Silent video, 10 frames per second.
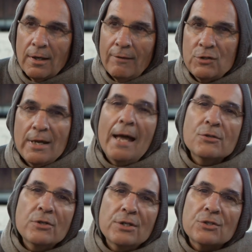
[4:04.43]
if she has
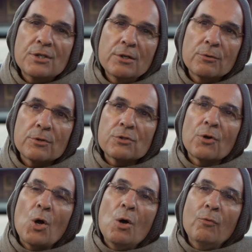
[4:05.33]
any secrets to
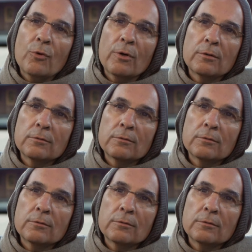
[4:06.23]
offer,